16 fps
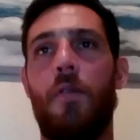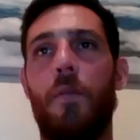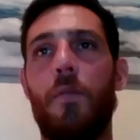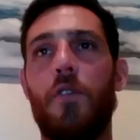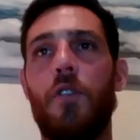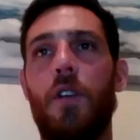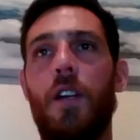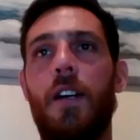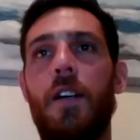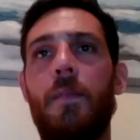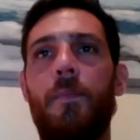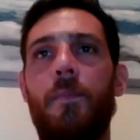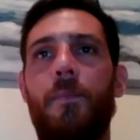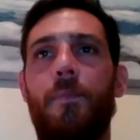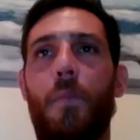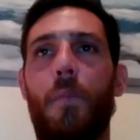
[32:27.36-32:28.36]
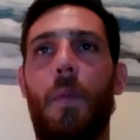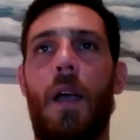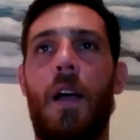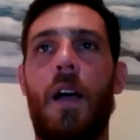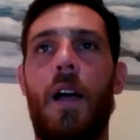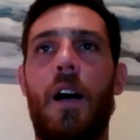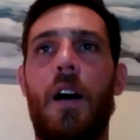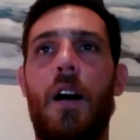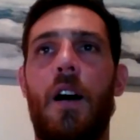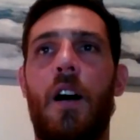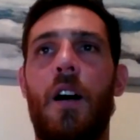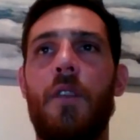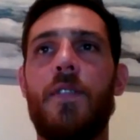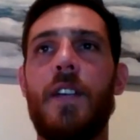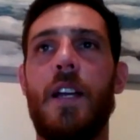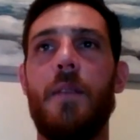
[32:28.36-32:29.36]
from Julia.
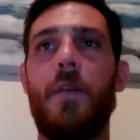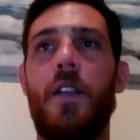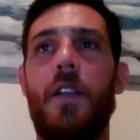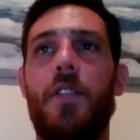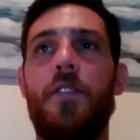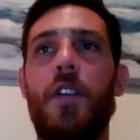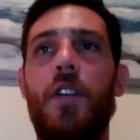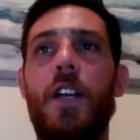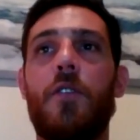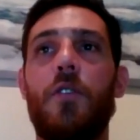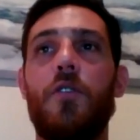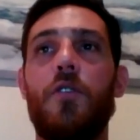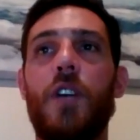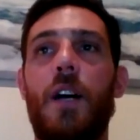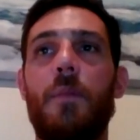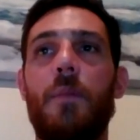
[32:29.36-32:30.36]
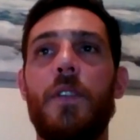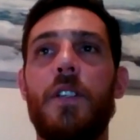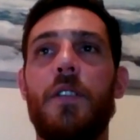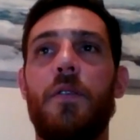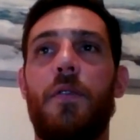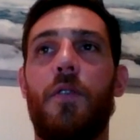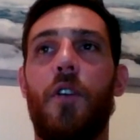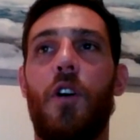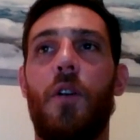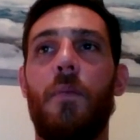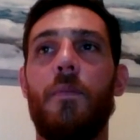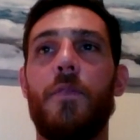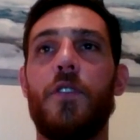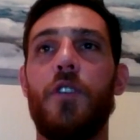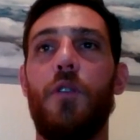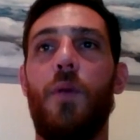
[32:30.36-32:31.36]
I've done about 30 crew jumps
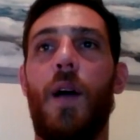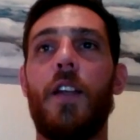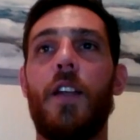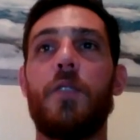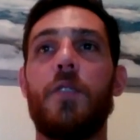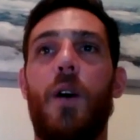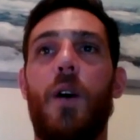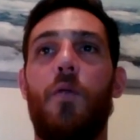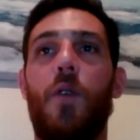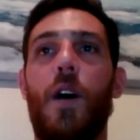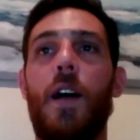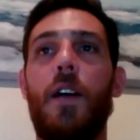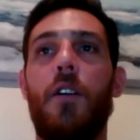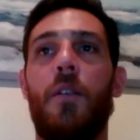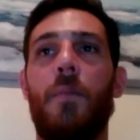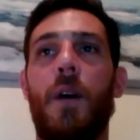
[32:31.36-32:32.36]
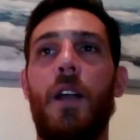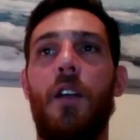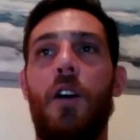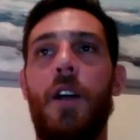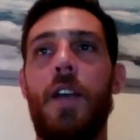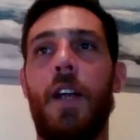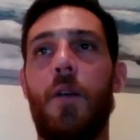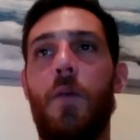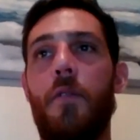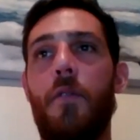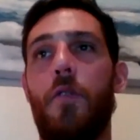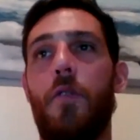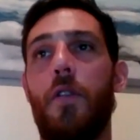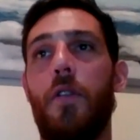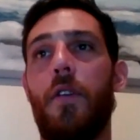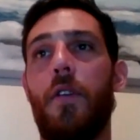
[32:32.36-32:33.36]
from 2-way to 12-way on my Lightning
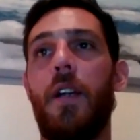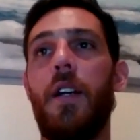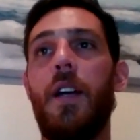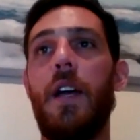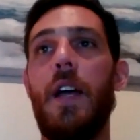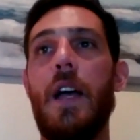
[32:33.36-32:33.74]
143,